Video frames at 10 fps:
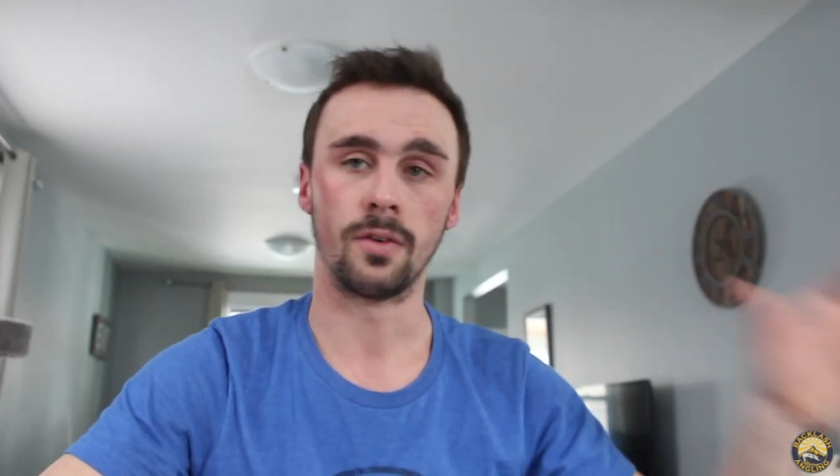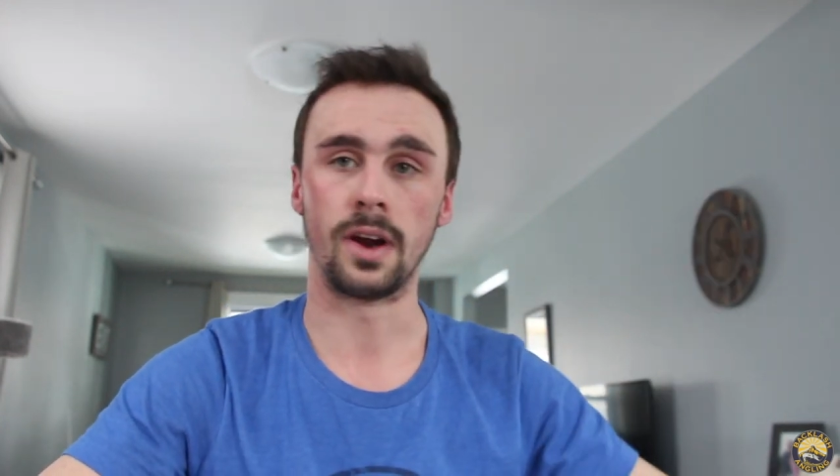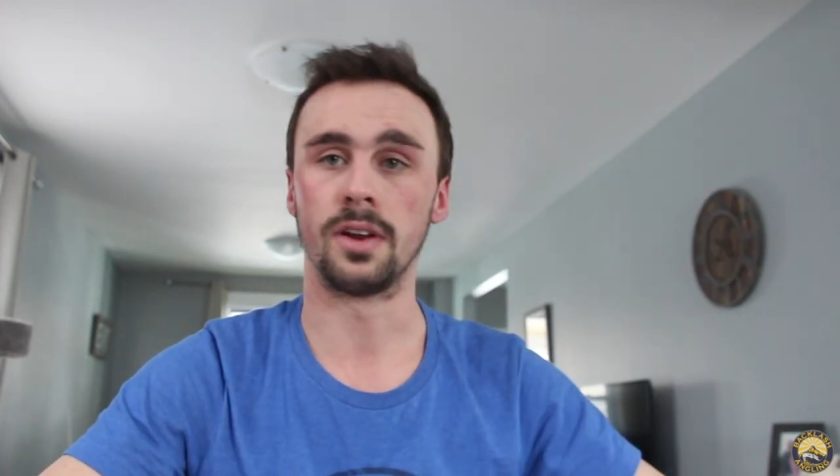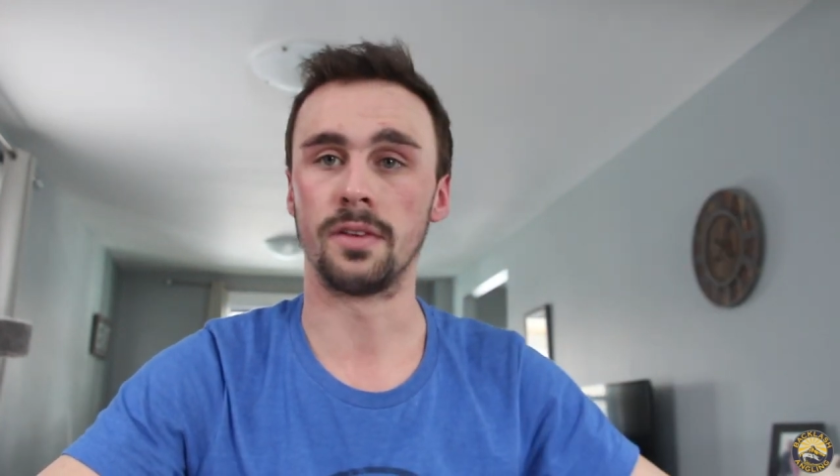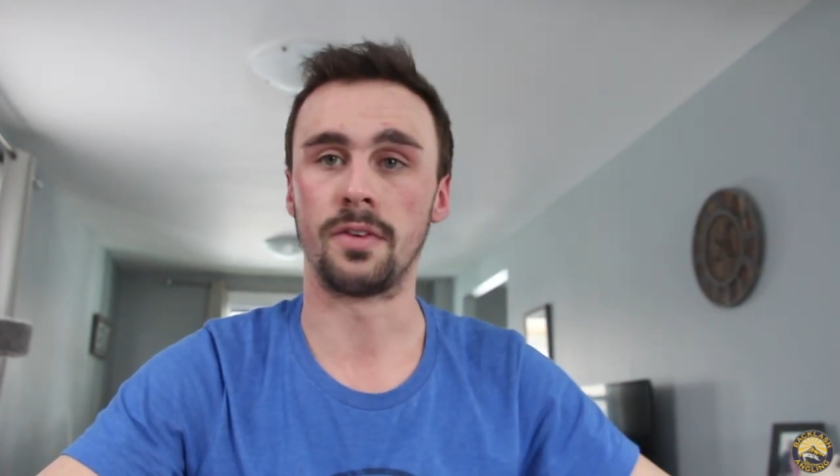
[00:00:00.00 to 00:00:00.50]

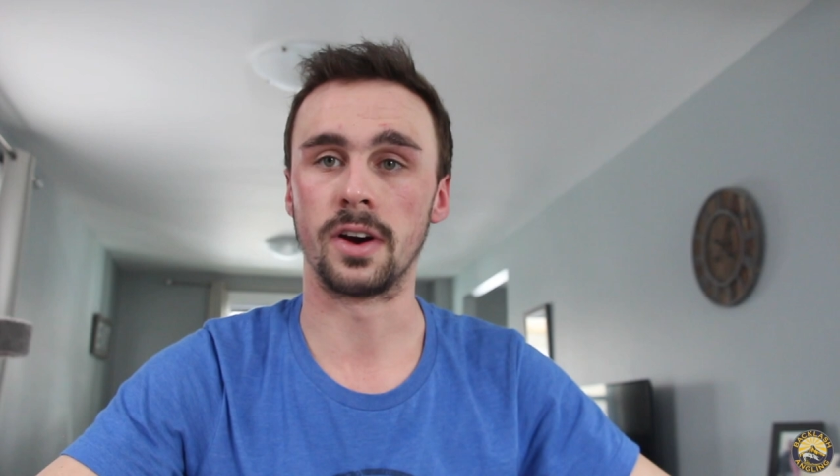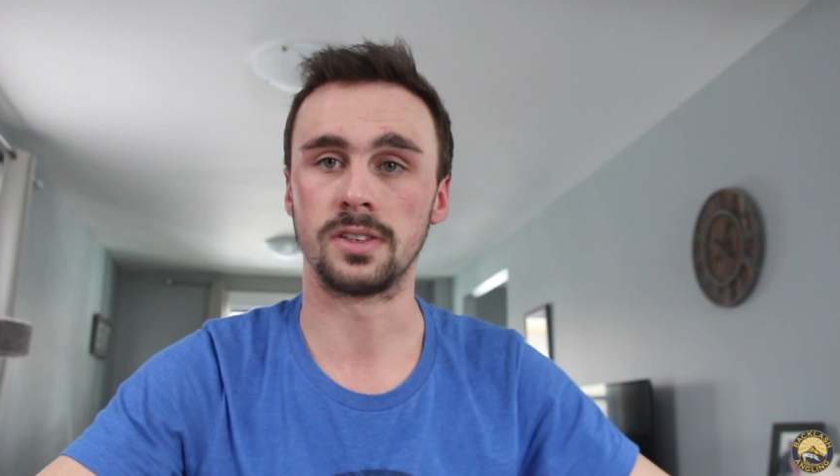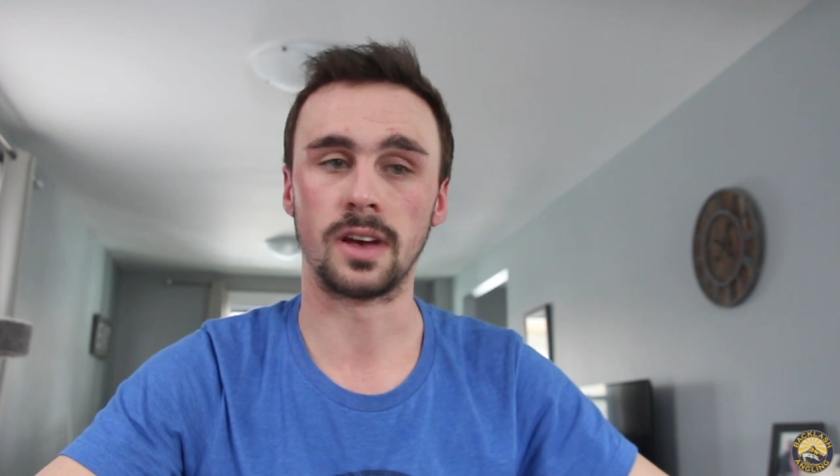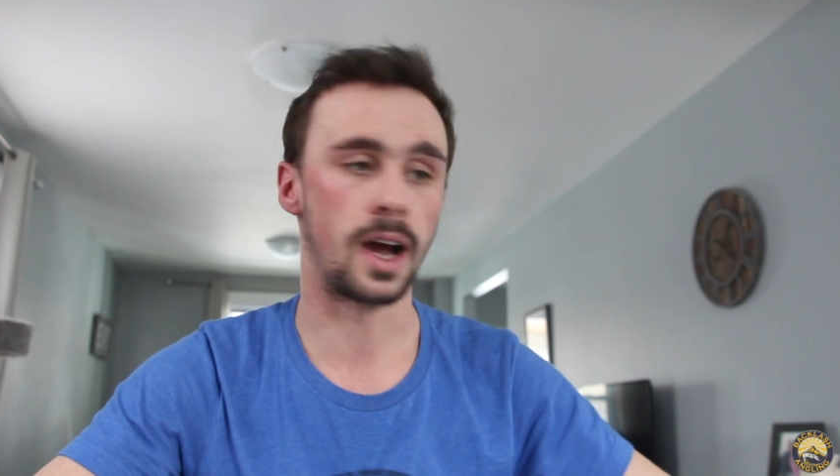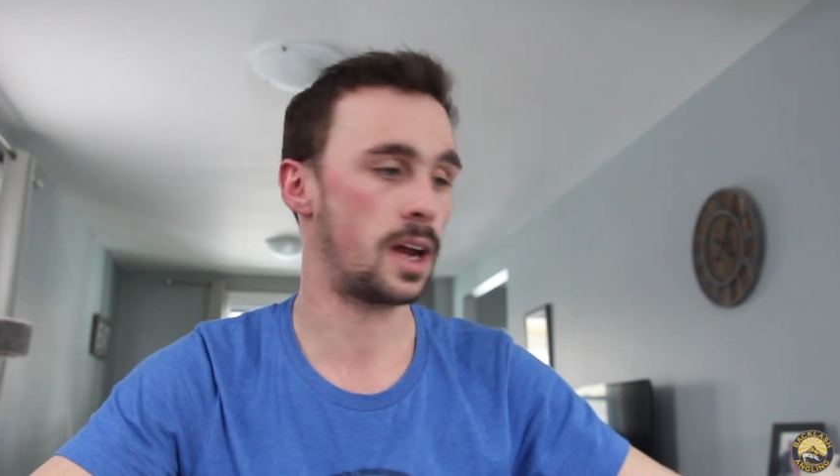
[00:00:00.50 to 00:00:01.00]
right on the far
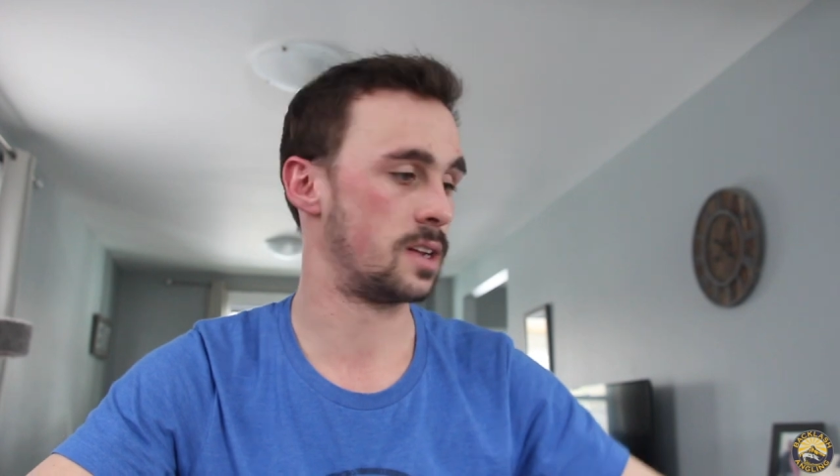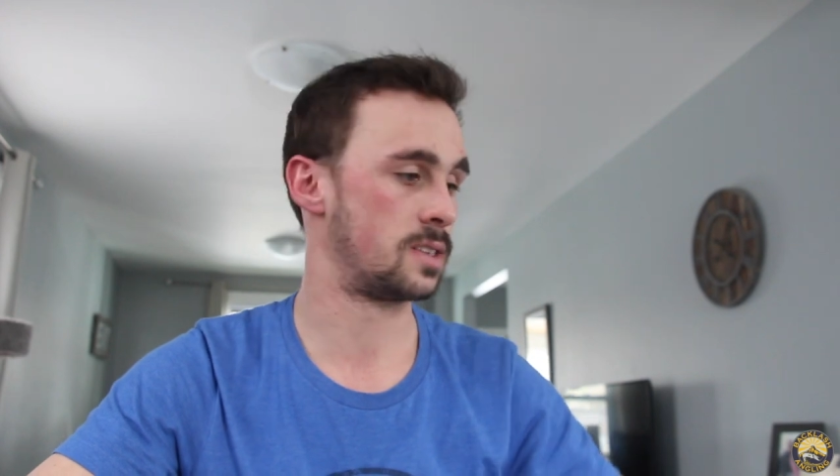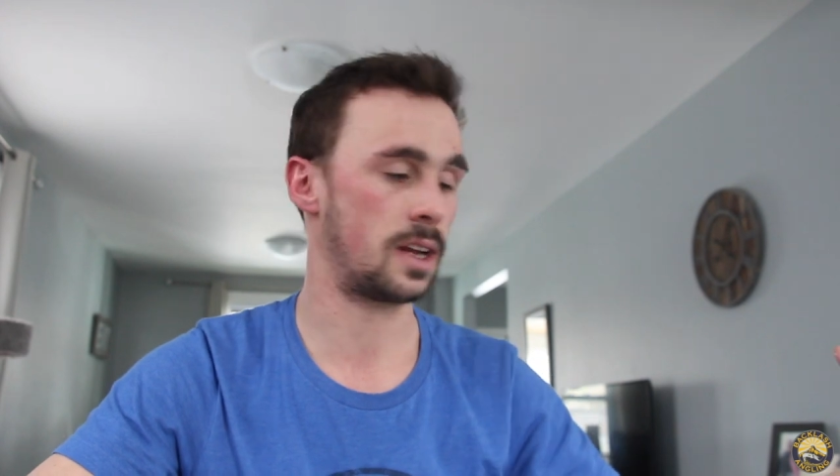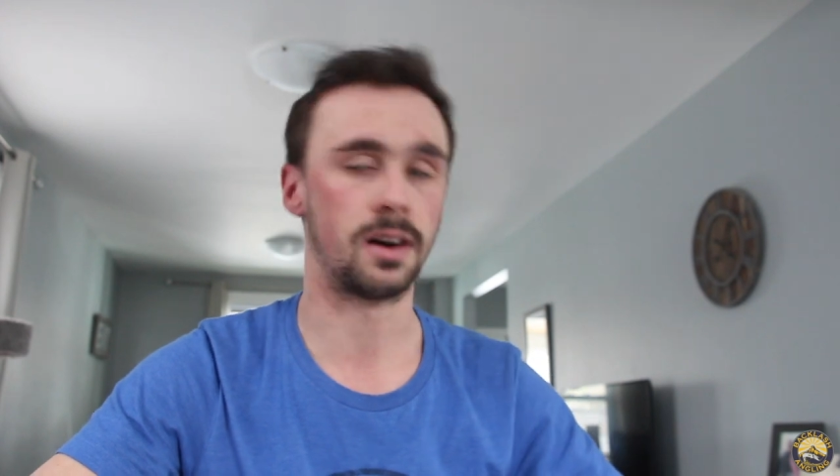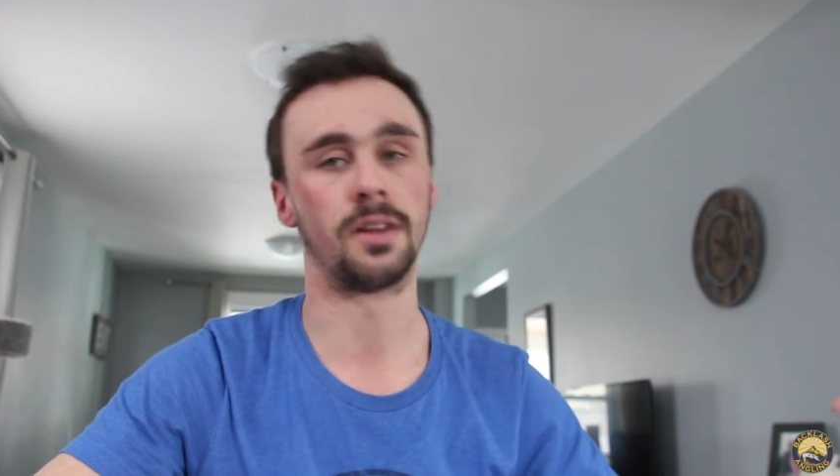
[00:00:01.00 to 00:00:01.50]
side and
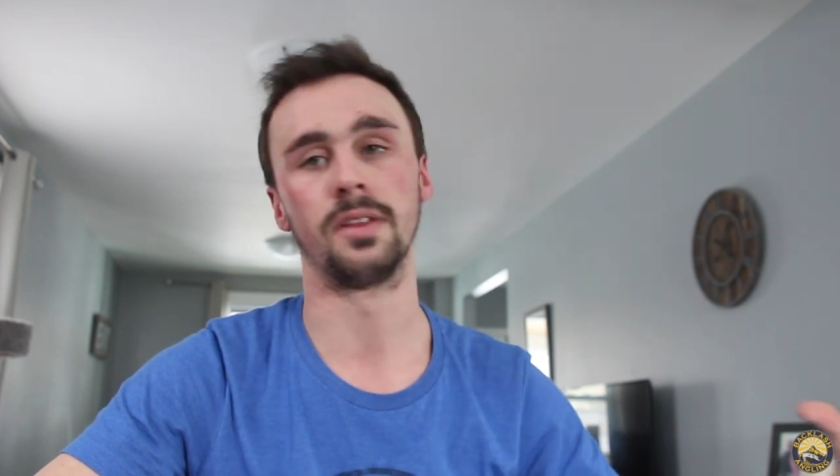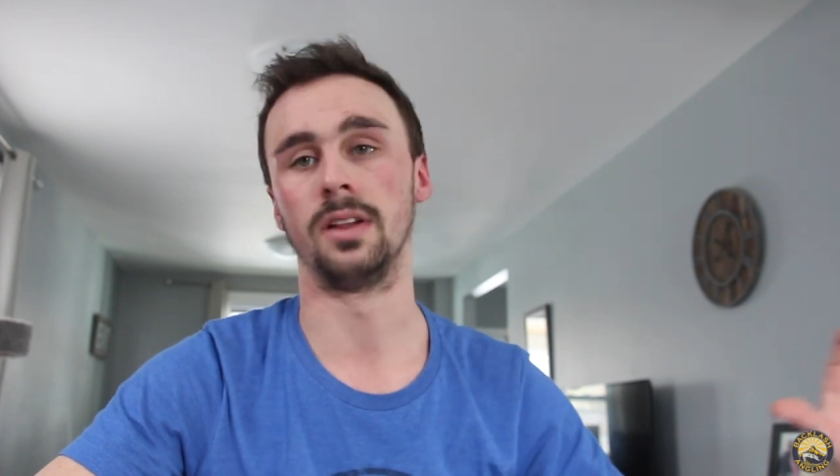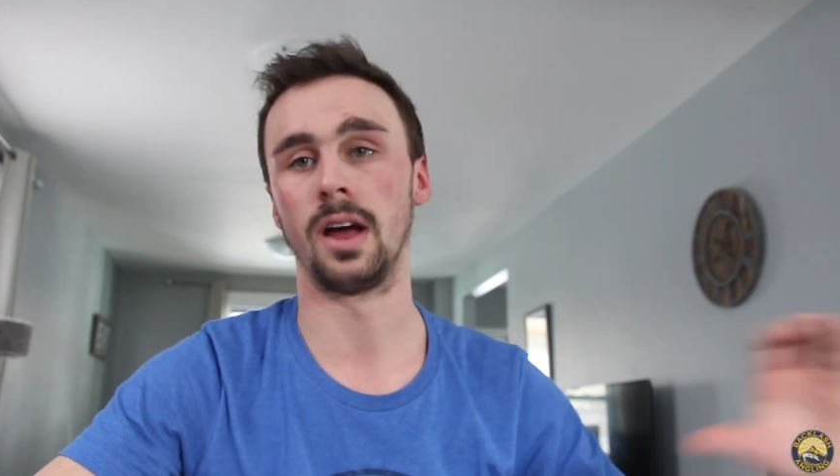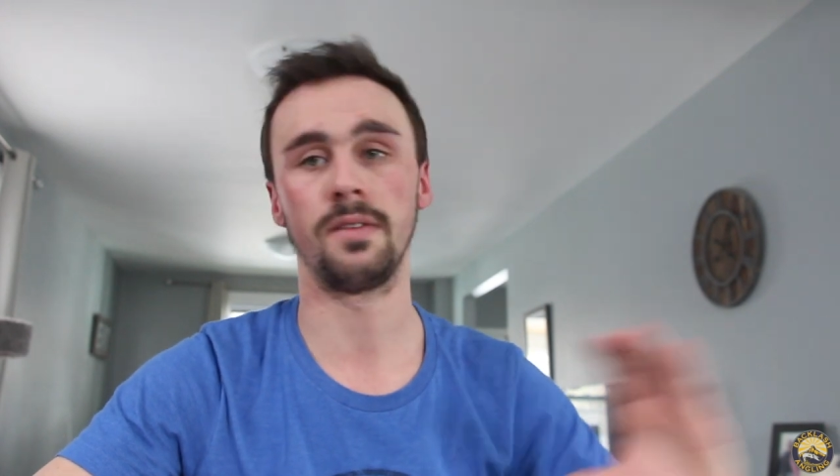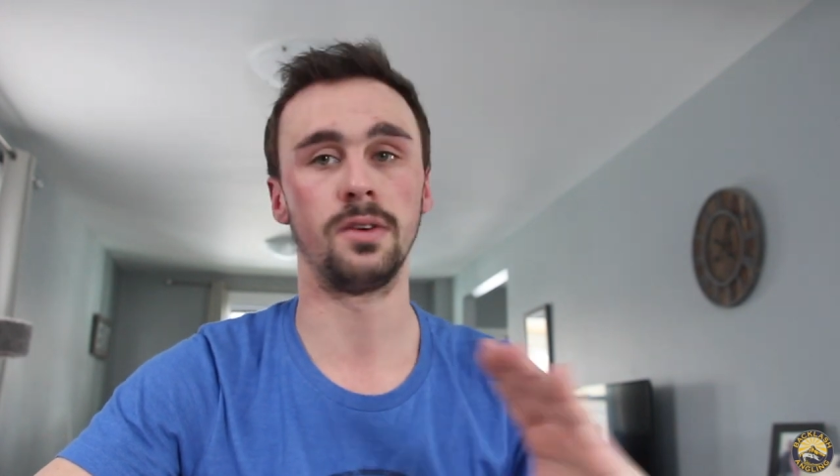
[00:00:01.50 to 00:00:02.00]
set it on
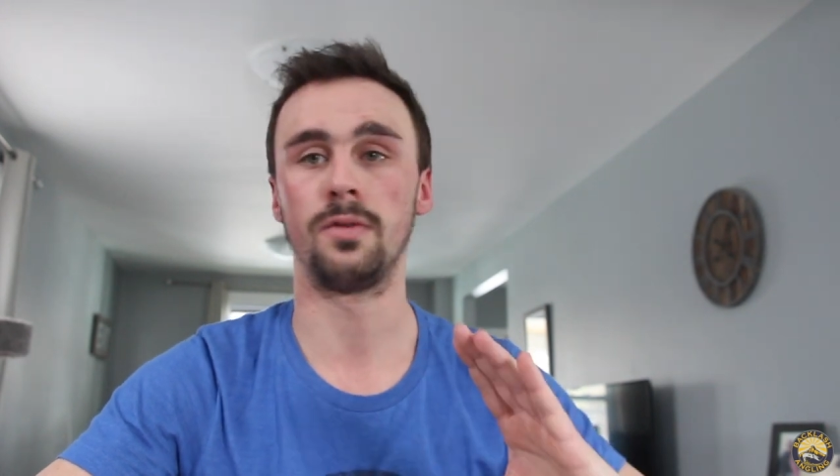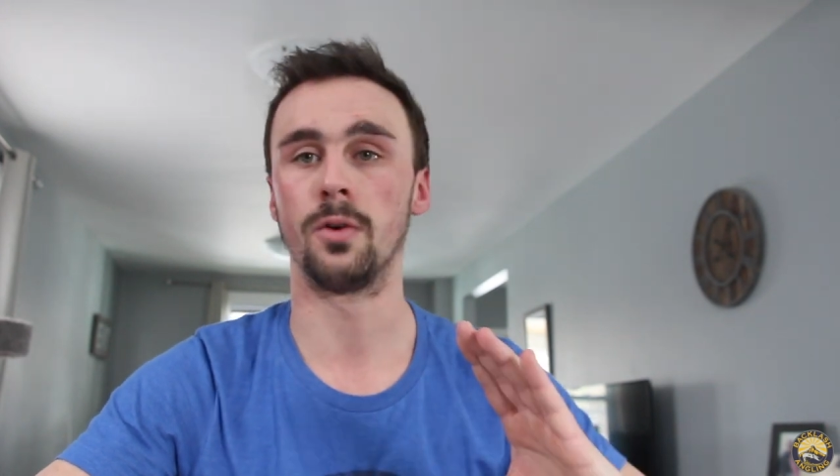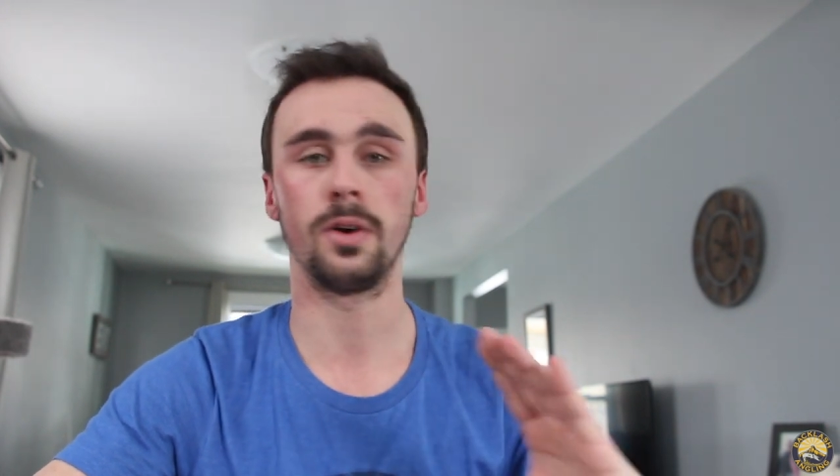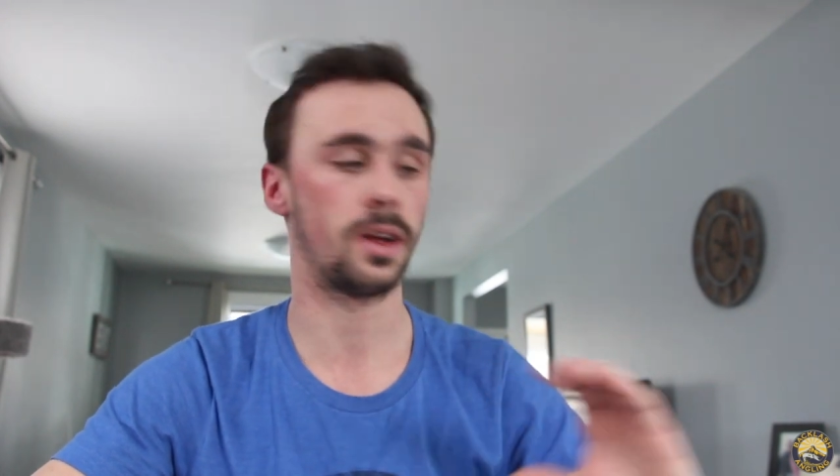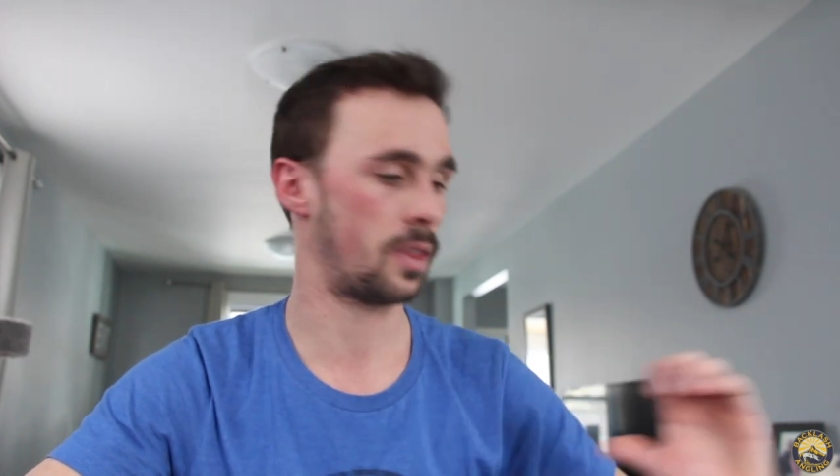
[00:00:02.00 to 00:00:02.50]
the live view forward,